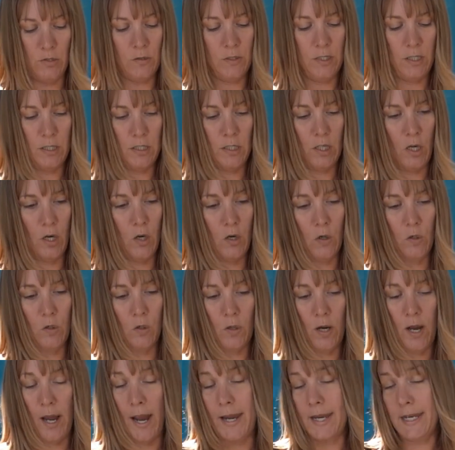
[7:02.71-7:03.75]
You can
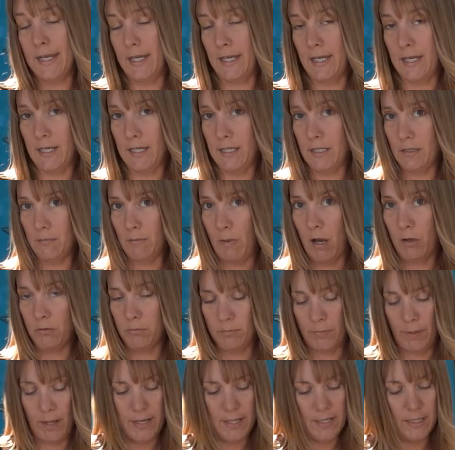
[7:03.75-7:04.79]
go hiking,
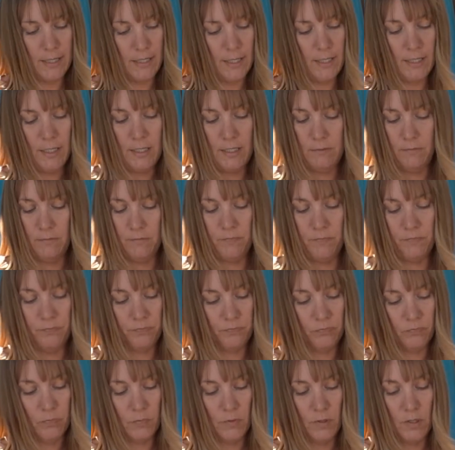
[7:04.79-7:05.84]
mountain biking,
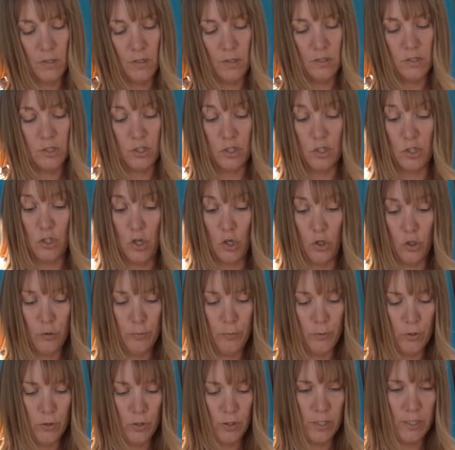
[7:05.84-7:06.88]

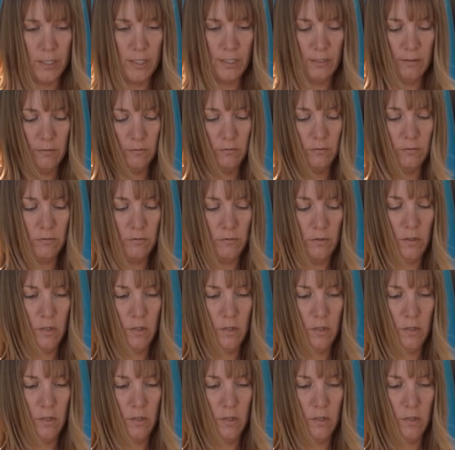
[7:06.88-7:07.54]
snowboarding.